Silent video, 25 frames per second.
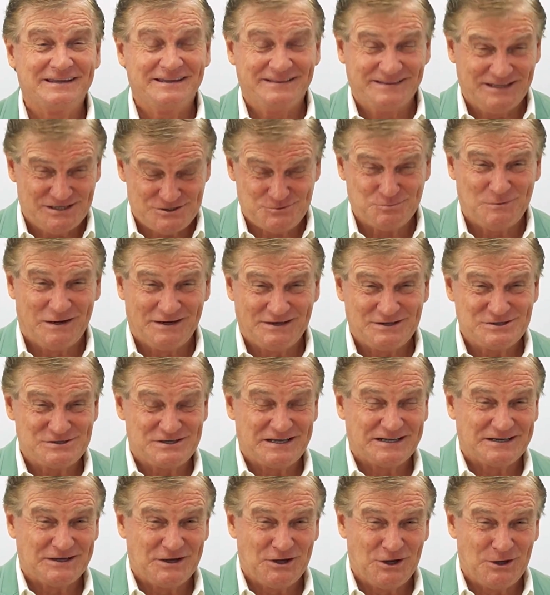This one is
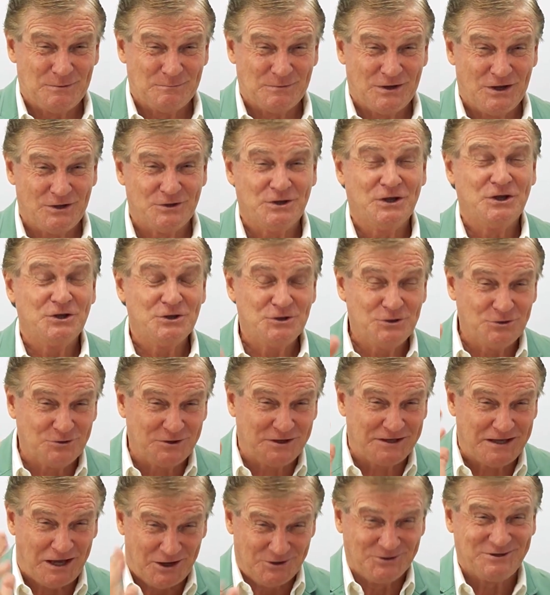get a home loan.
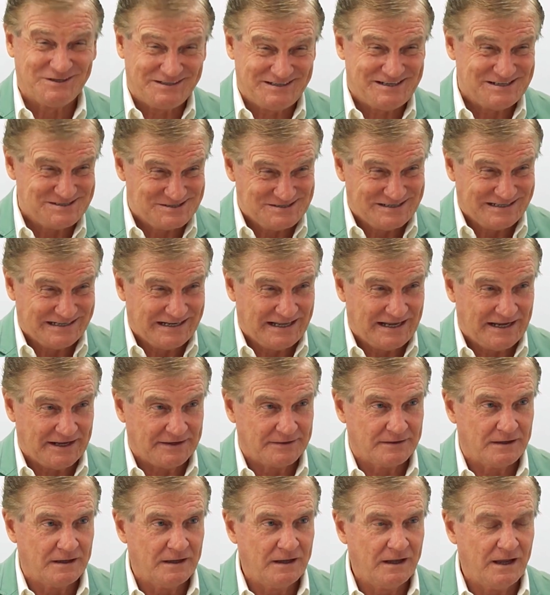You go to
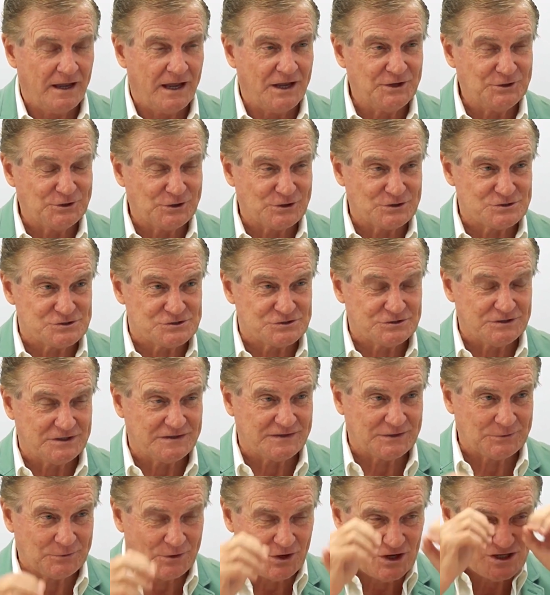Disneyland. And you could see
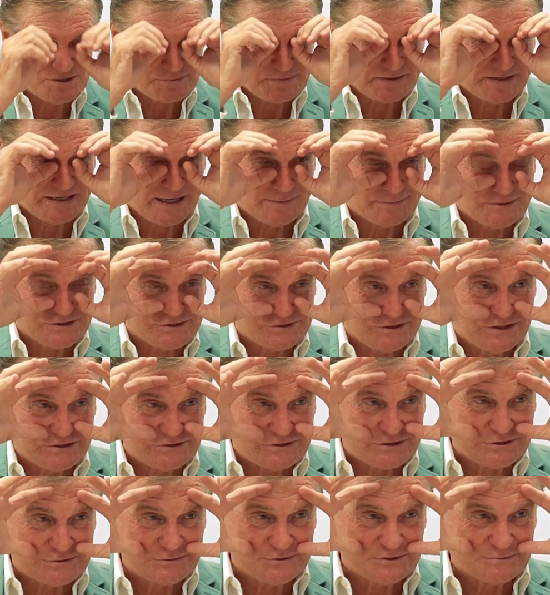their eyes became the size
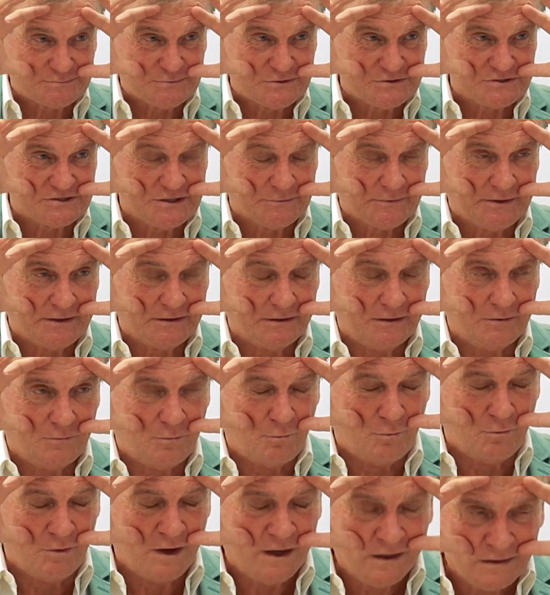of saucepans. They went,
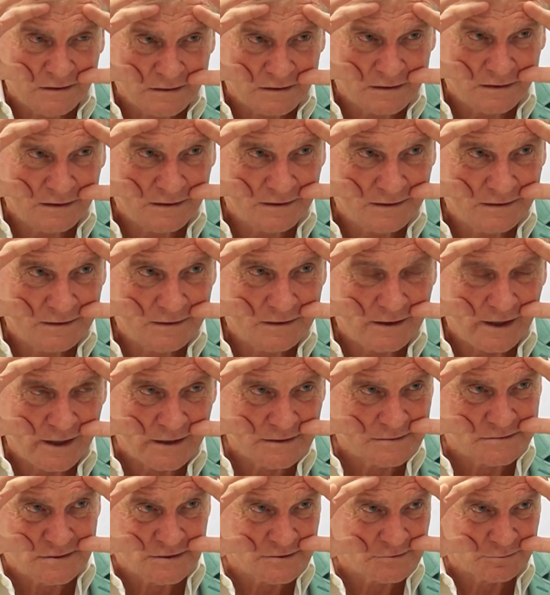what? How
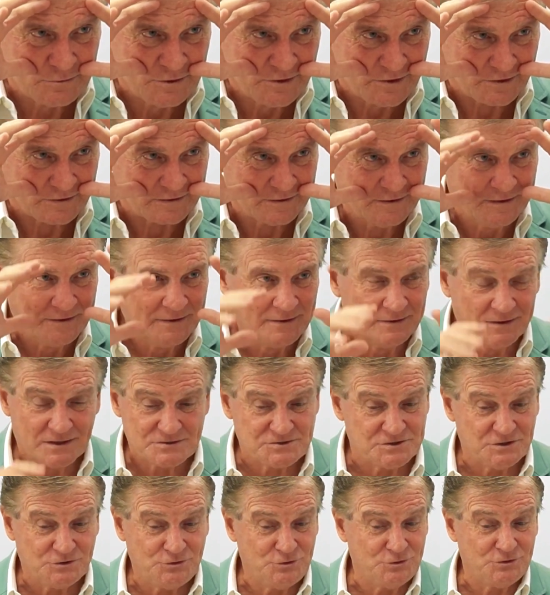does this work? I
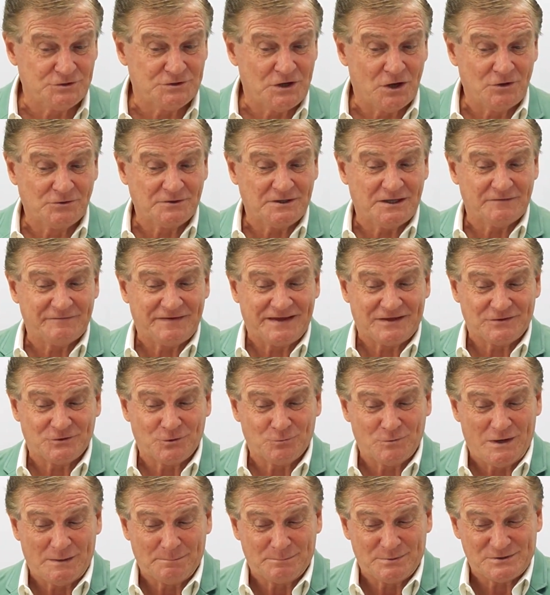said, you don't give out the
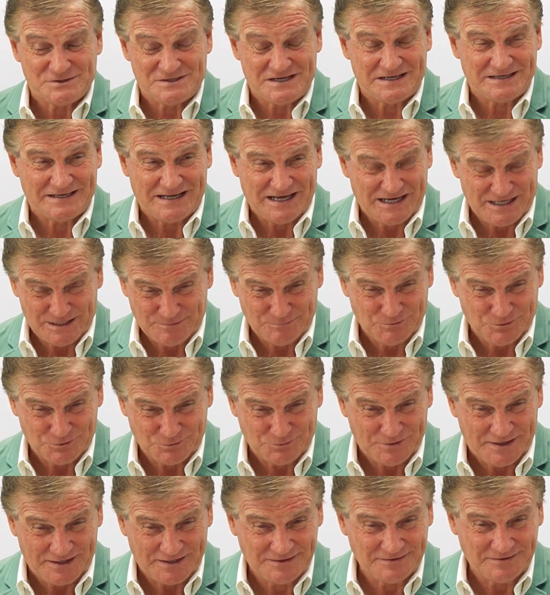1% honeymoon
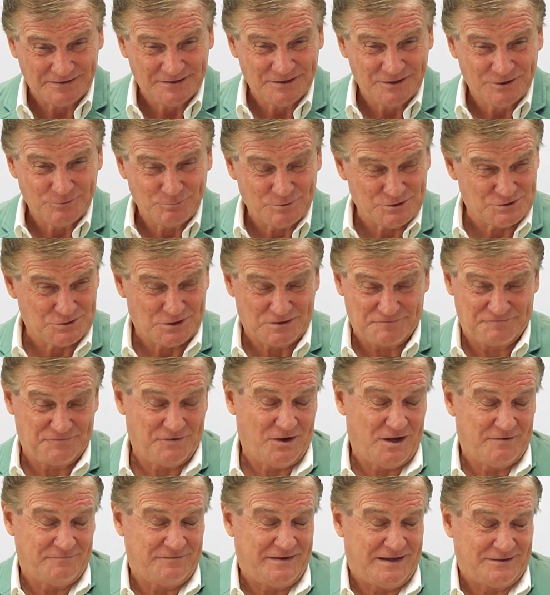rate, which on a
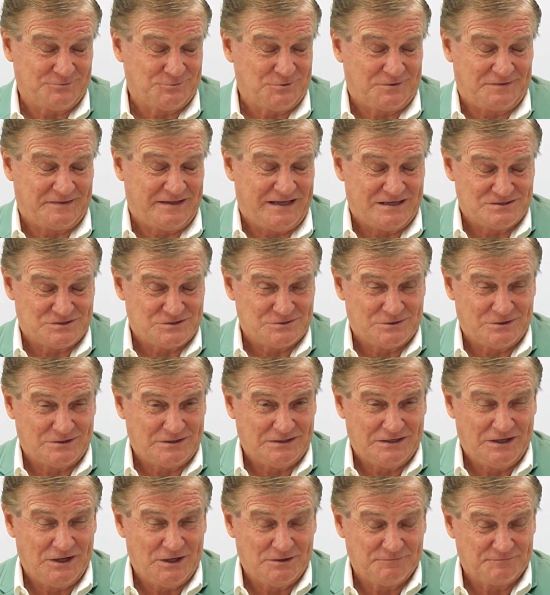$500,000
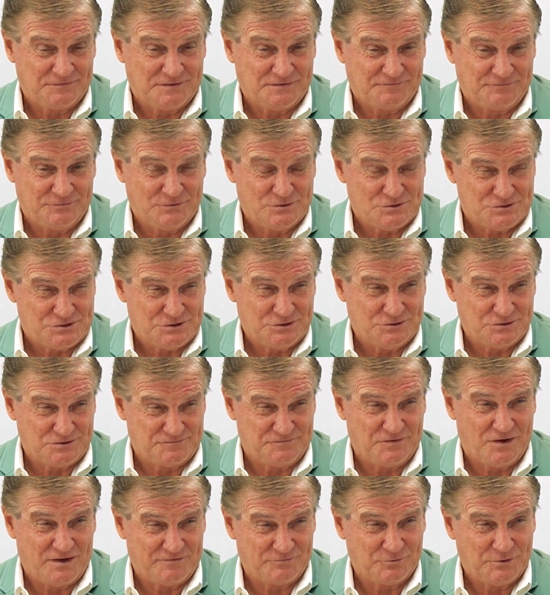loan for the first year is
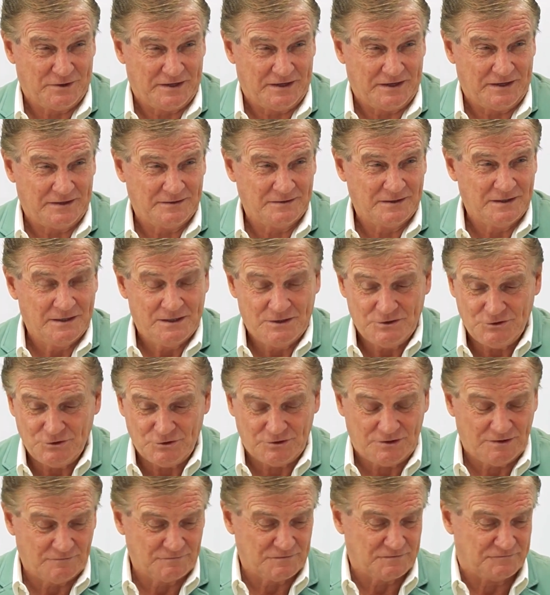five grand.
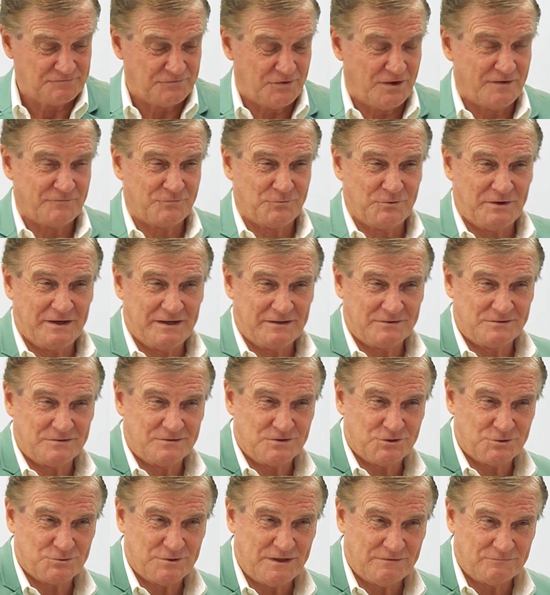You give the five grand to
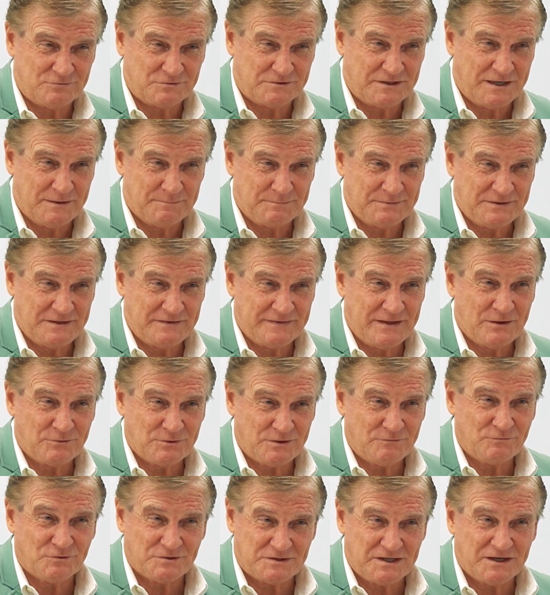the travel company and they'll
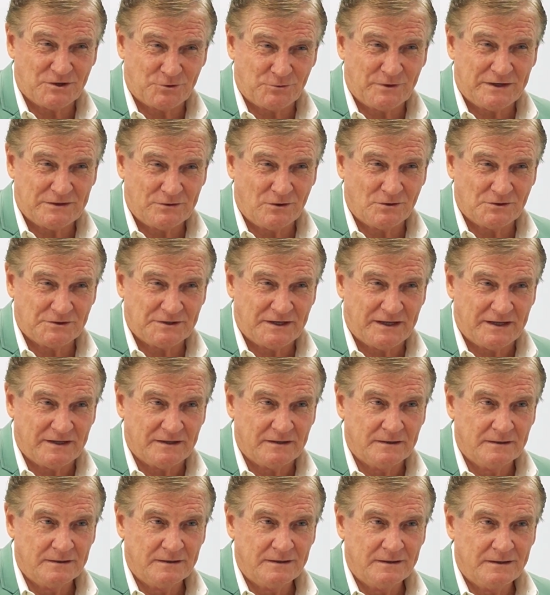give you a 10 grand holiday.
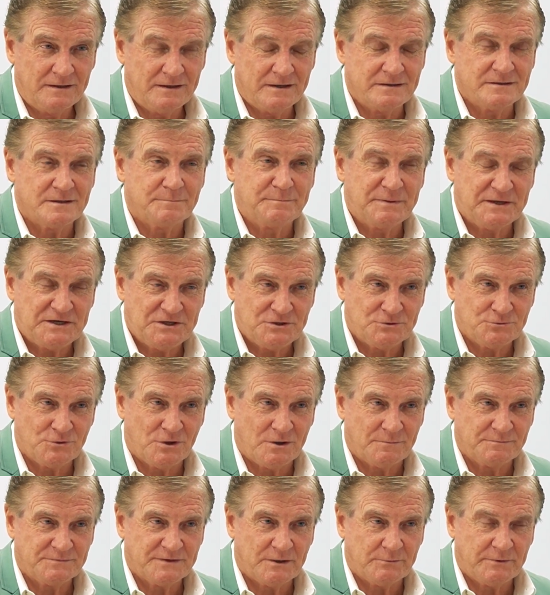And the penny
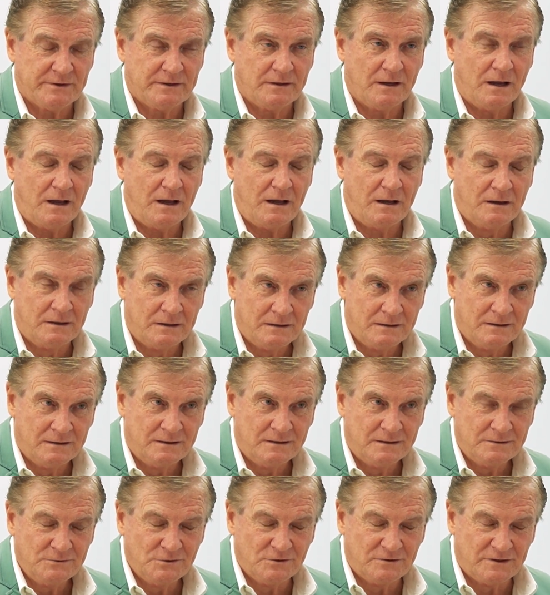dropped. They went, oh,
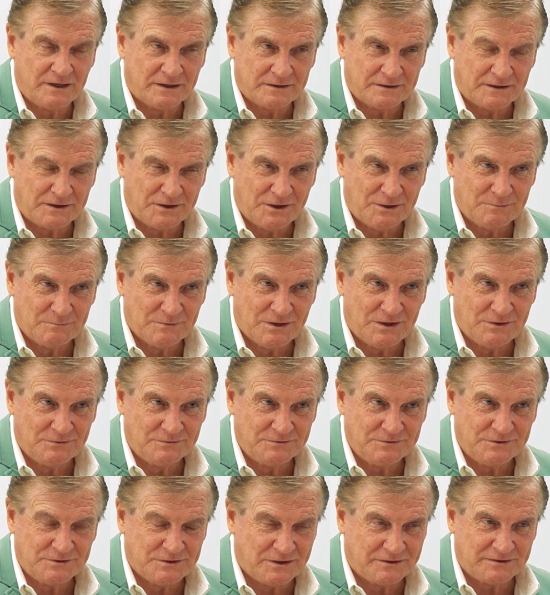you get a home
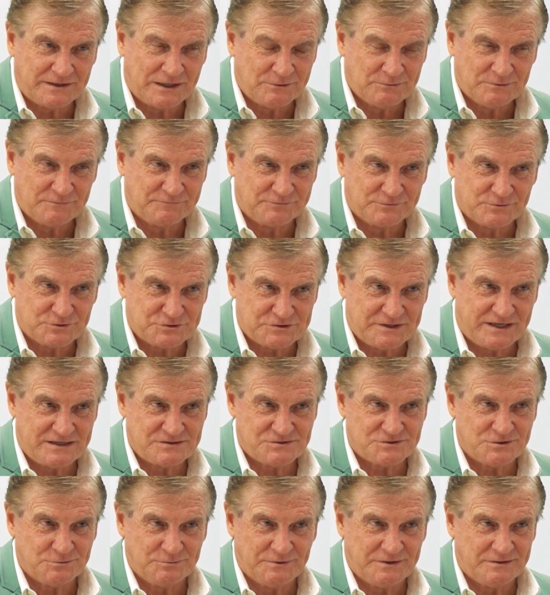loan. You don't go in for a
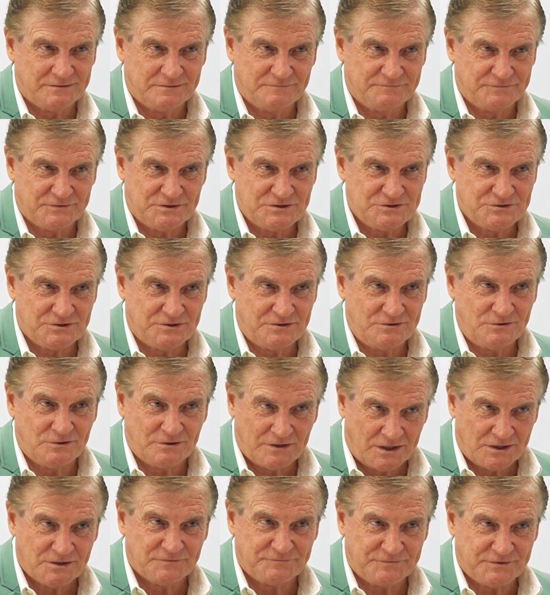chance to win Fiji. You
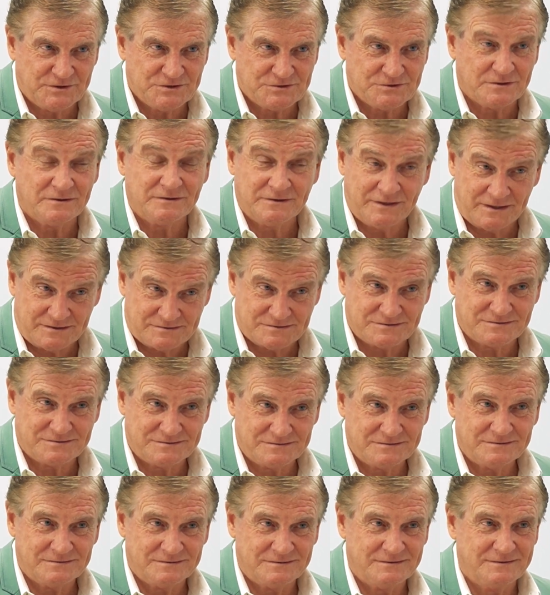go to Fiji. Yes.